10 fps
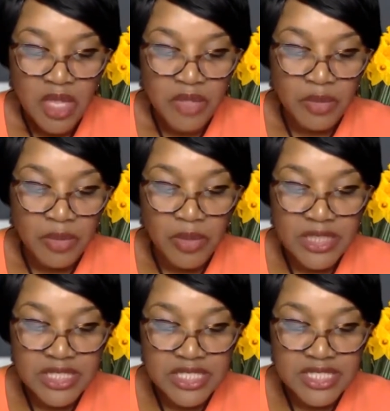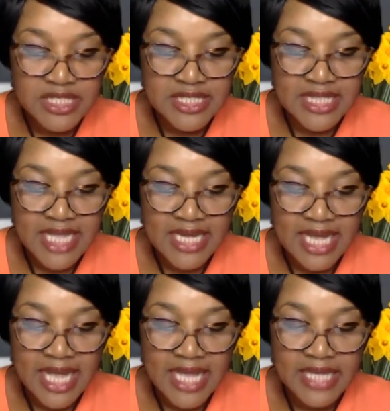There were questions that
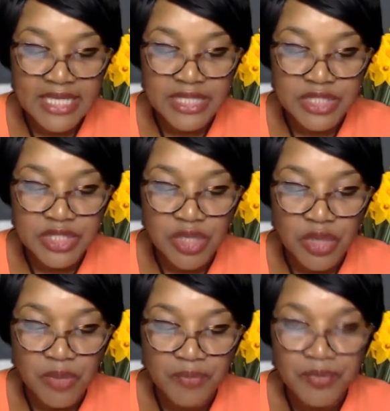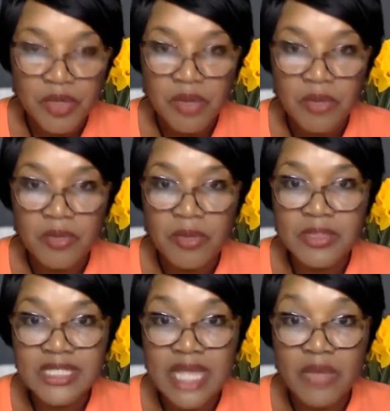I needed to know, what
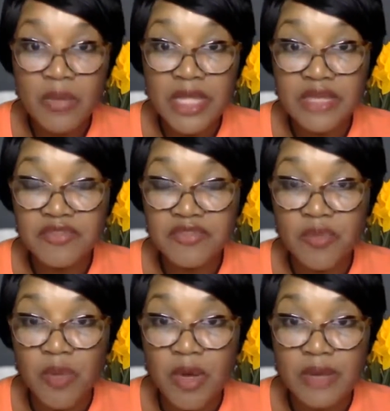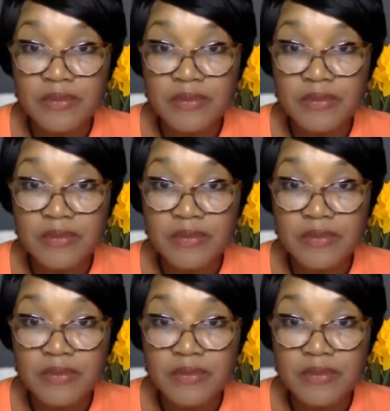was I waiting for?